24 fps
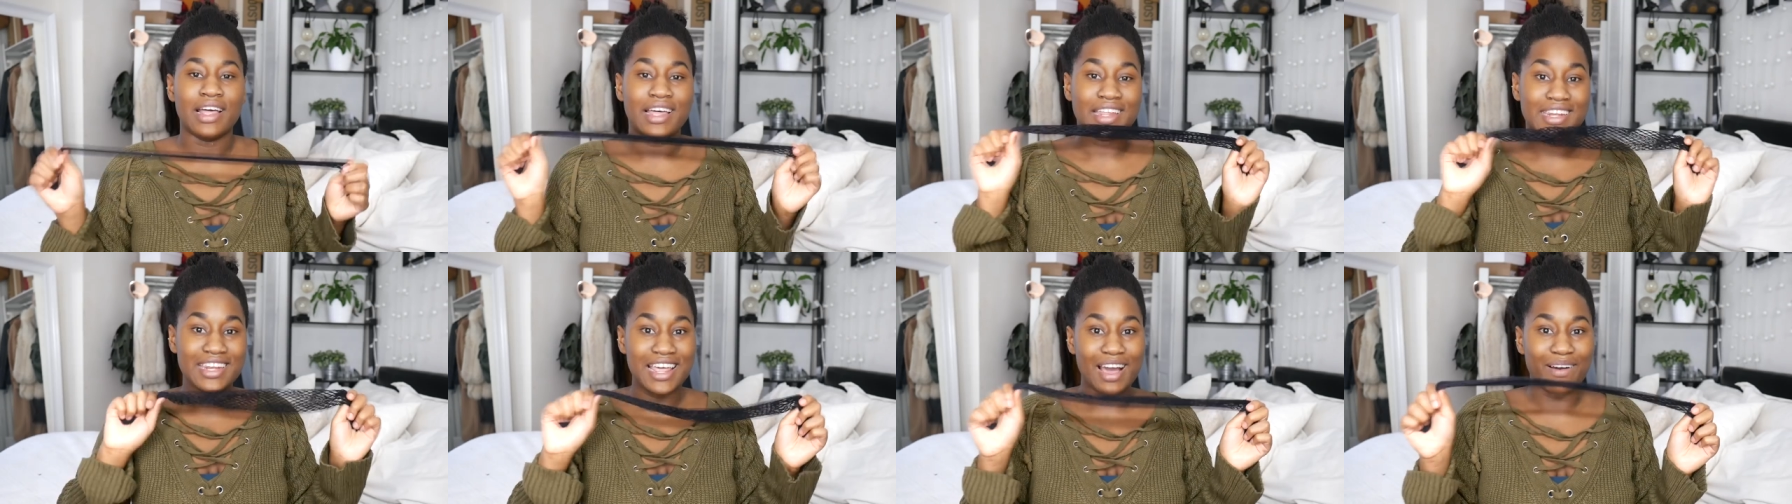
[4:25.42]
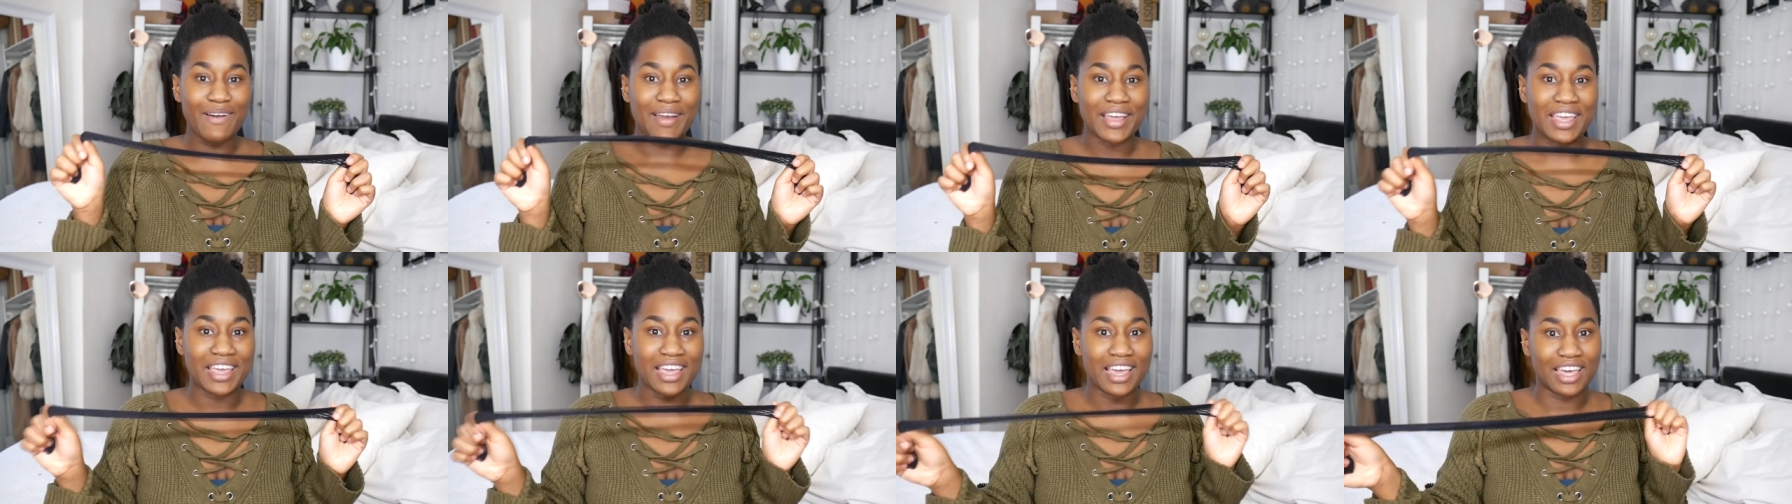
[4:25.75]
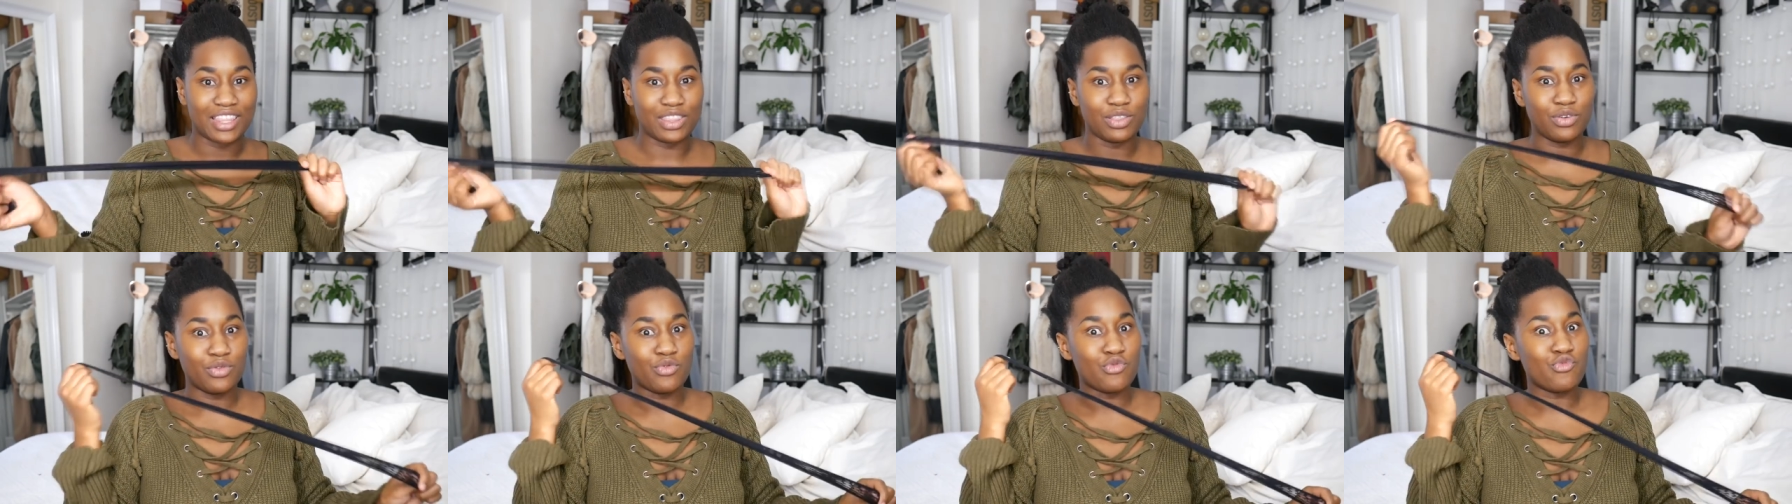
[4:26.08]
And now I can
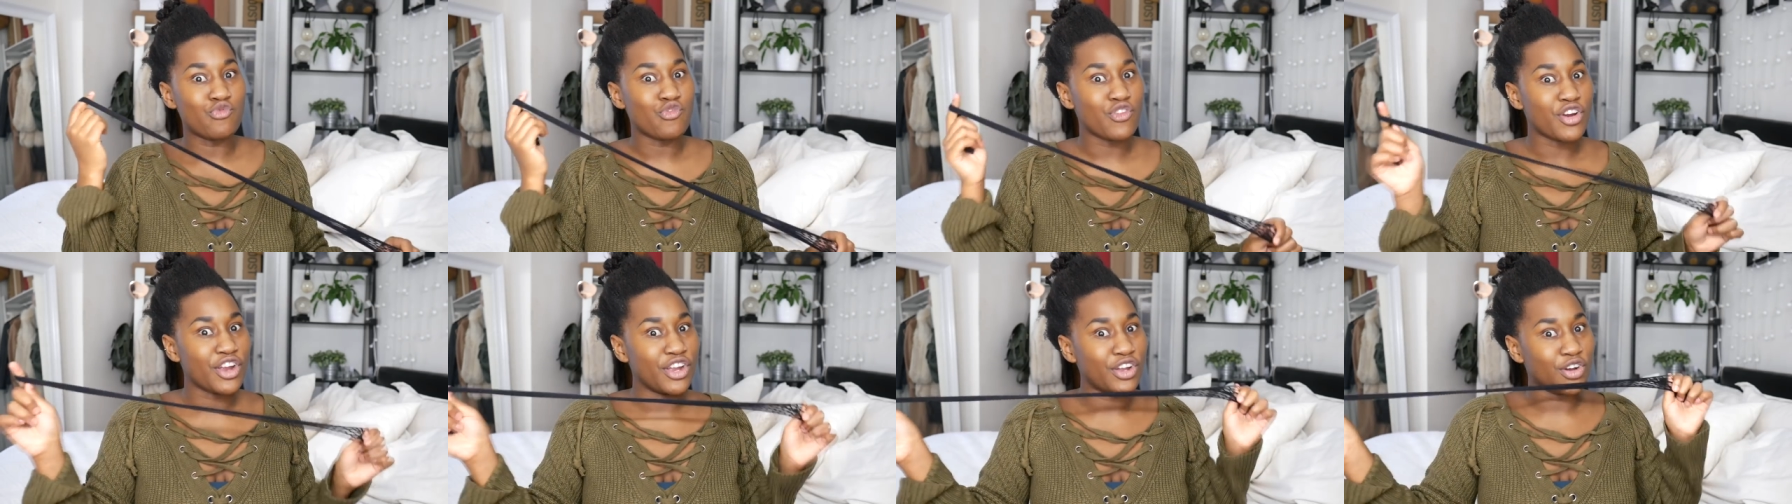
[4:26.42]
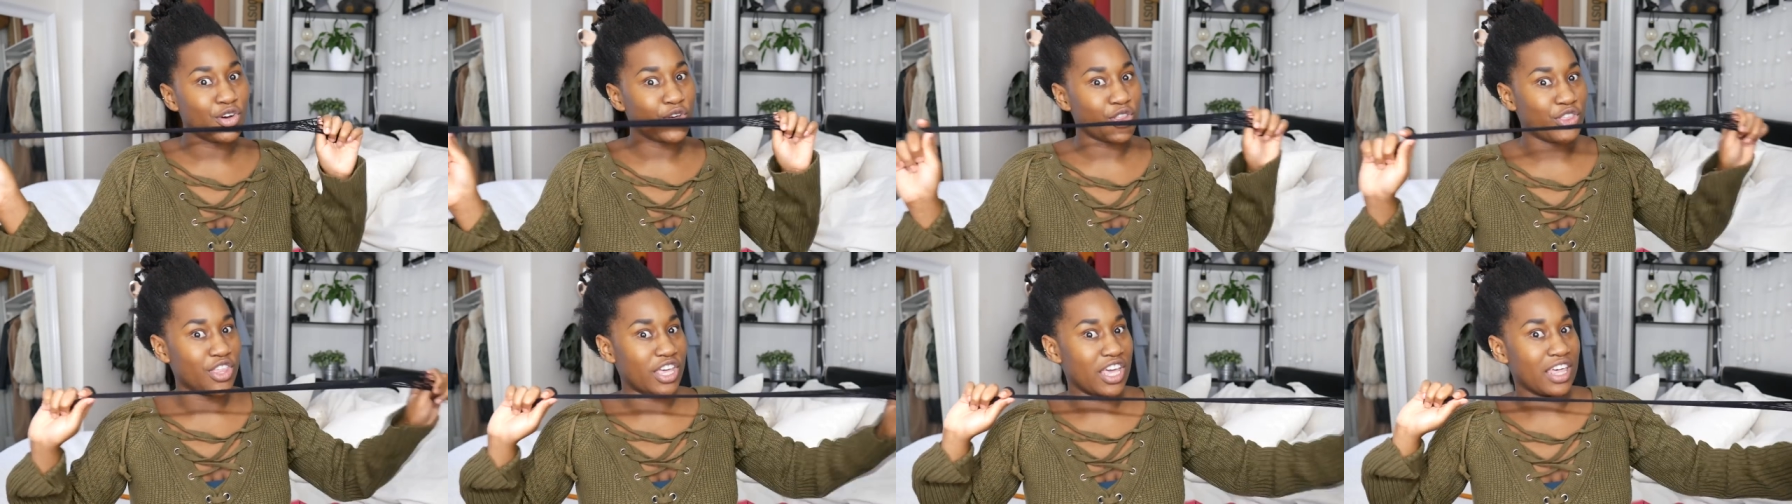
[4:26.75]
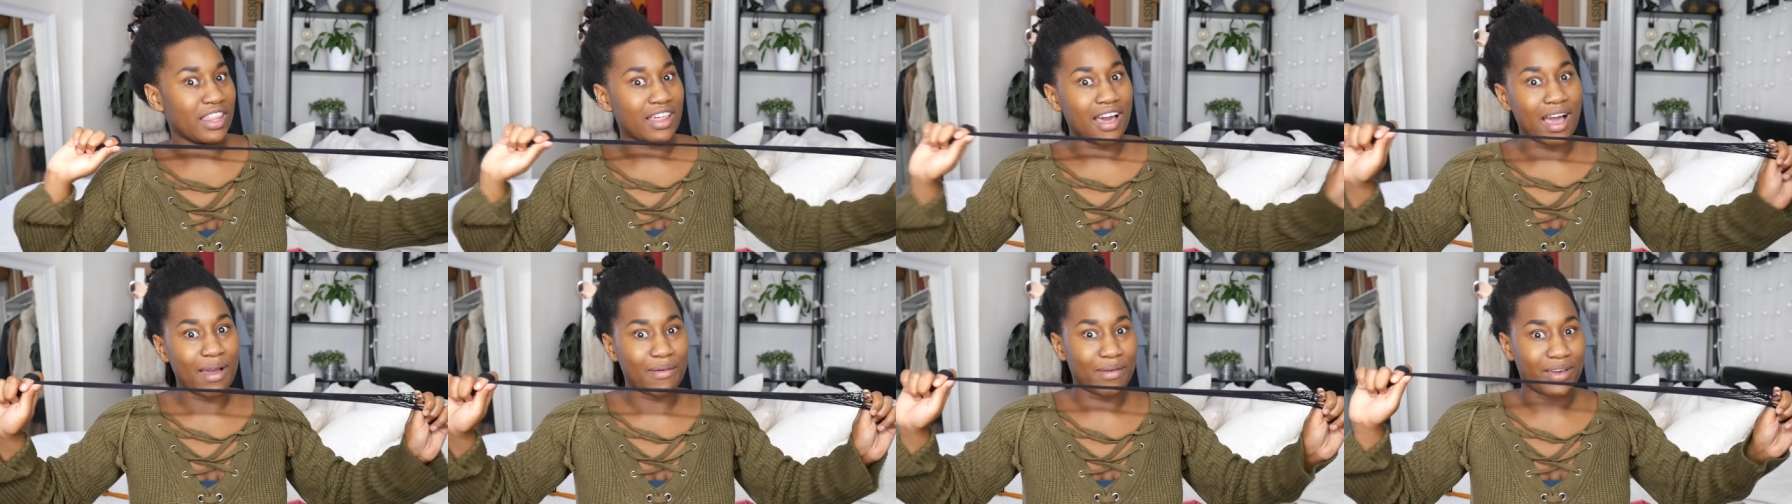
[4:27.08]
get the real
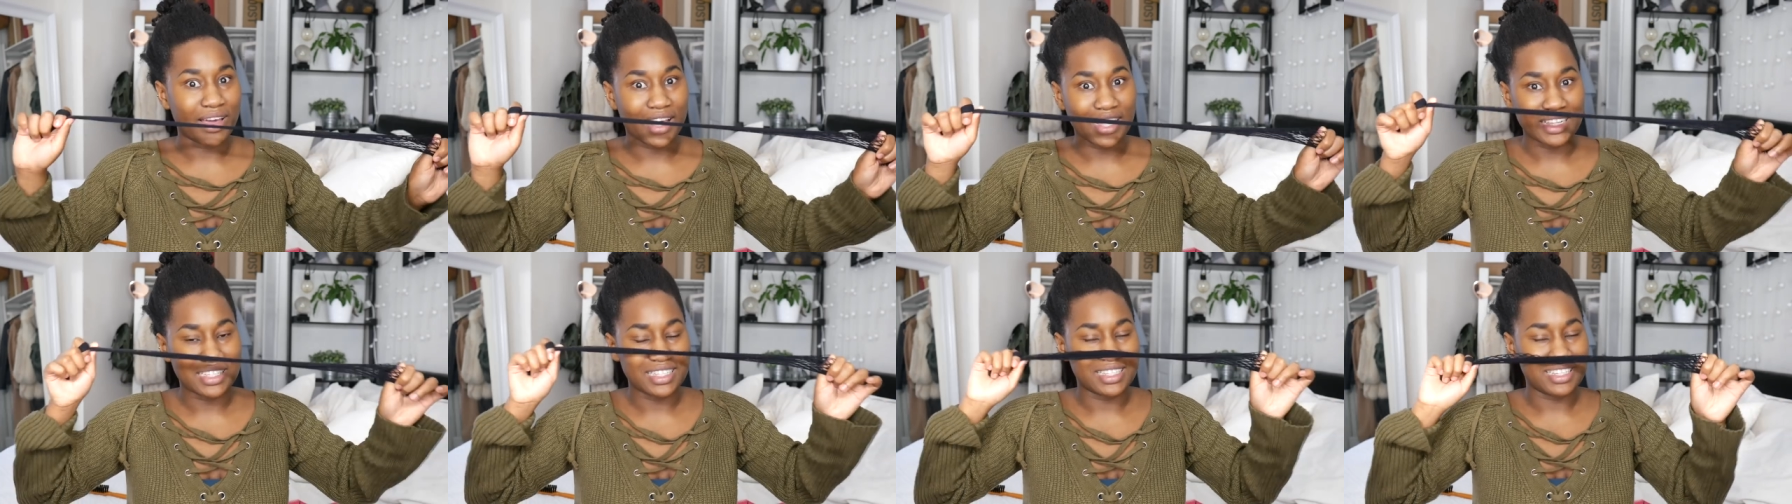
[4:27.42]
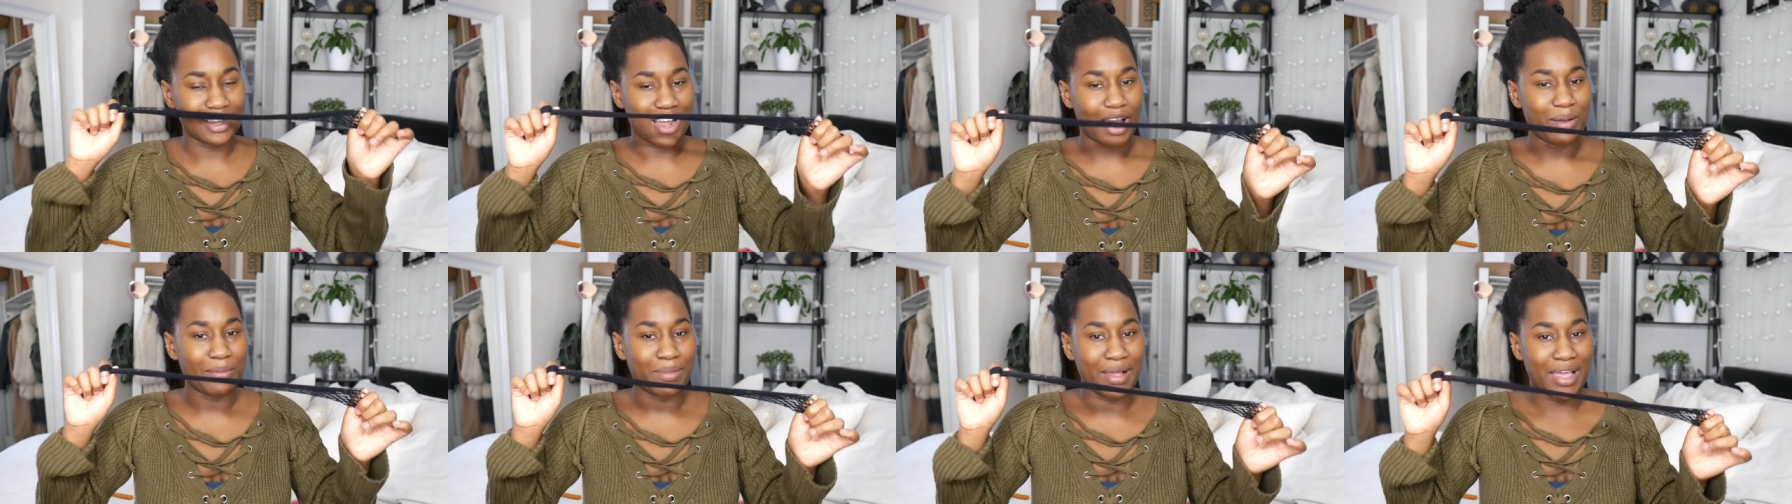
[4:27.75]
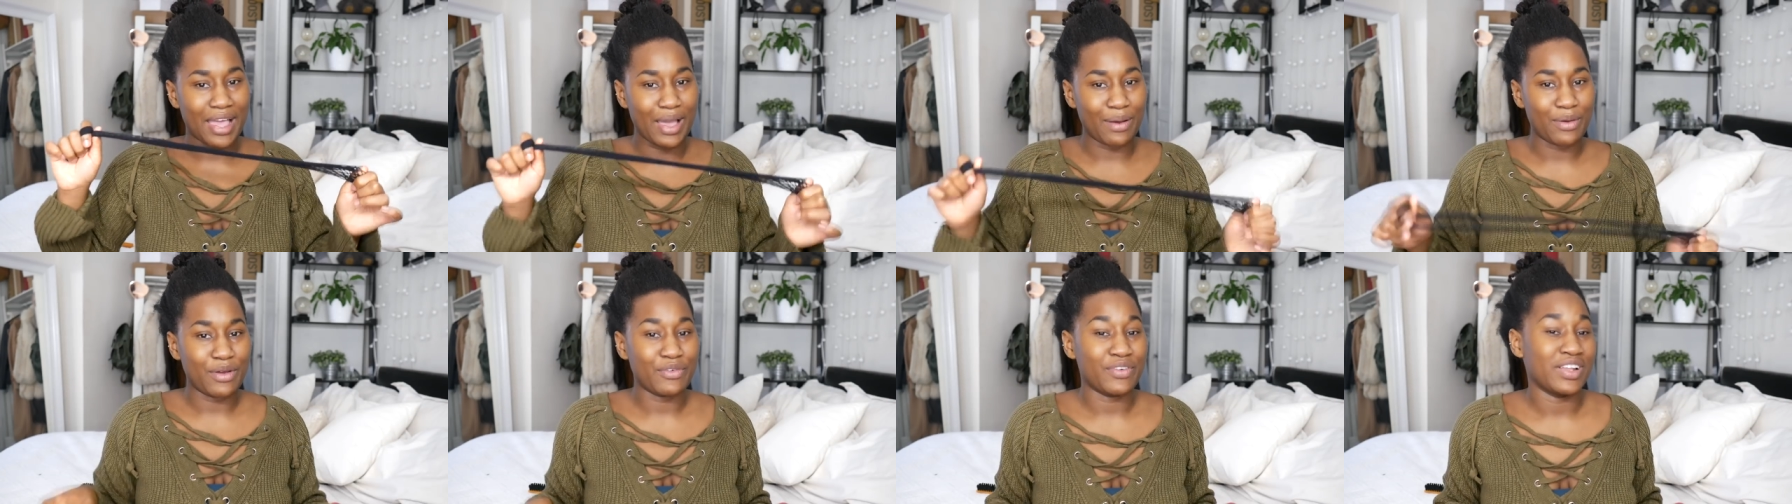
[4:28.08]
thing that I'm going to tie my
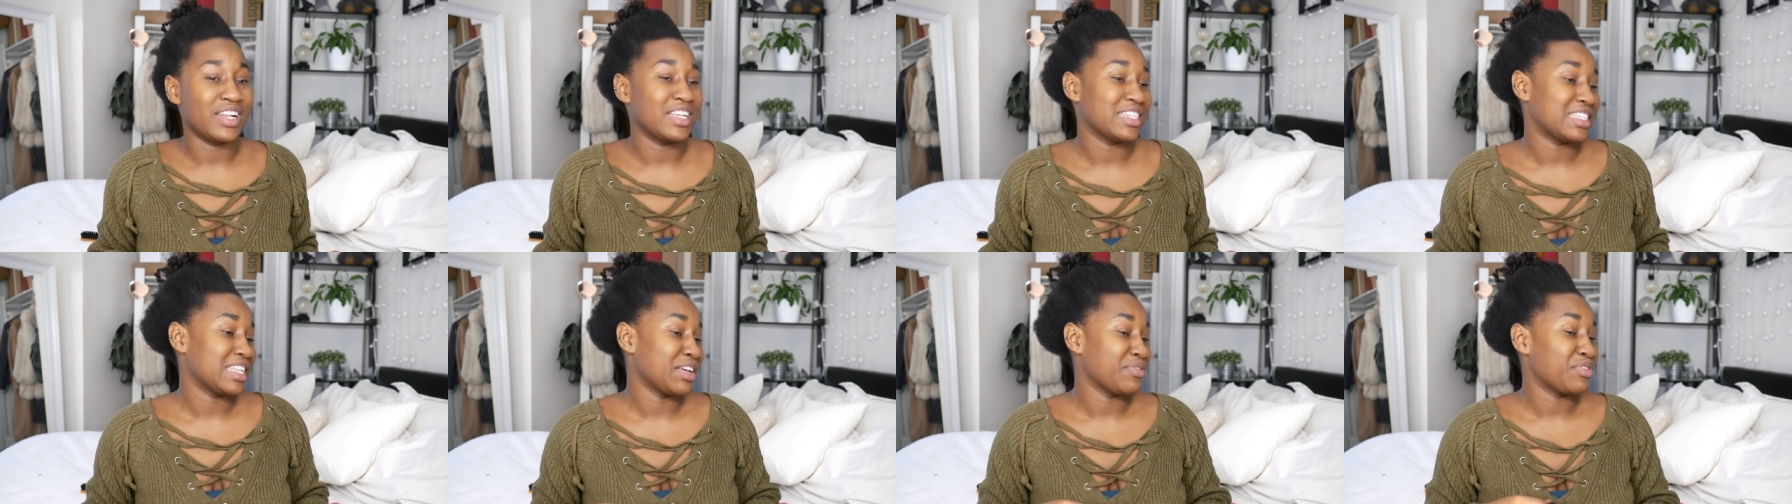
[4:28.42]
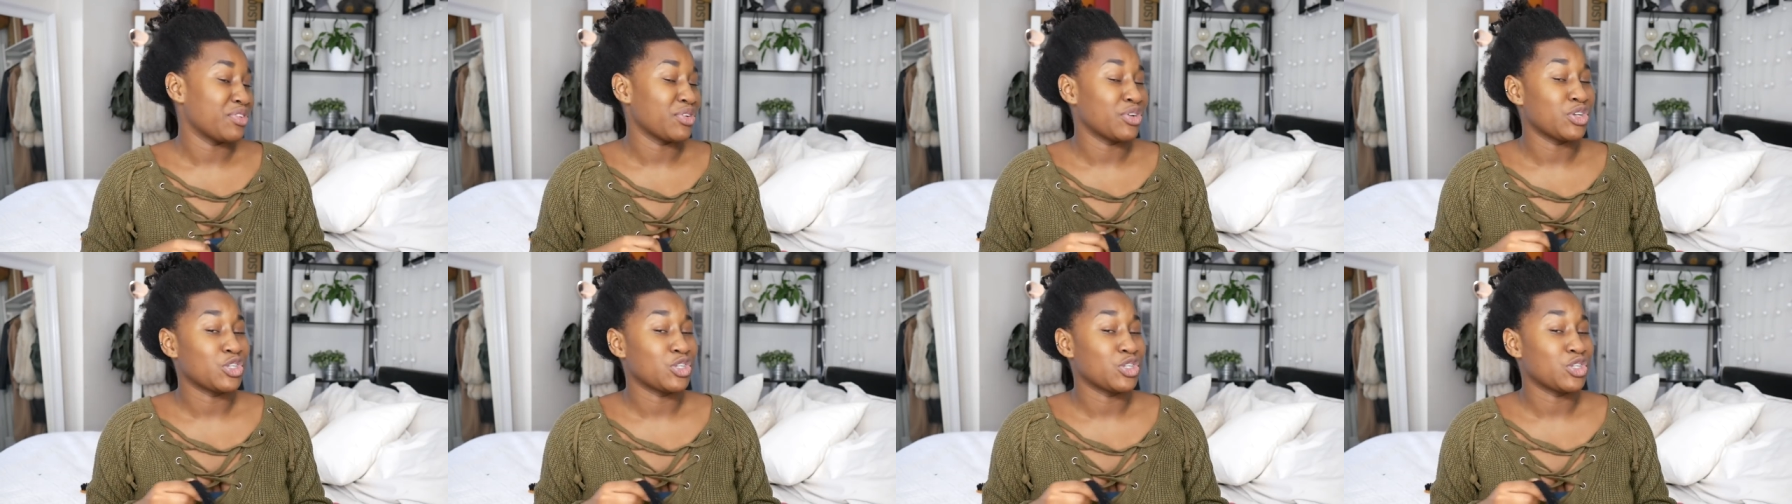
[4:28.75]
hair with and it's never